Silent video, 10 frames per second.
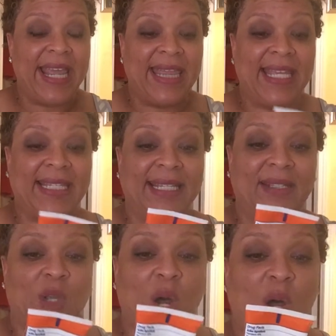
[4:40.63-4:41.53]
this
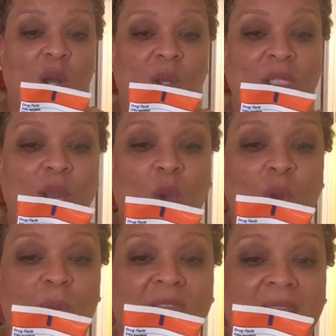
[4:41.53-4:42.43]
is called
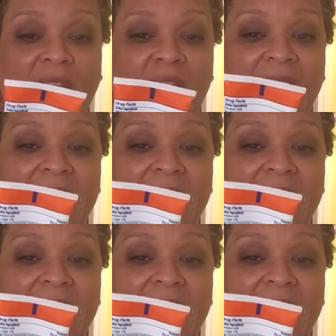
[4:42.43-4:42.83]
Home Care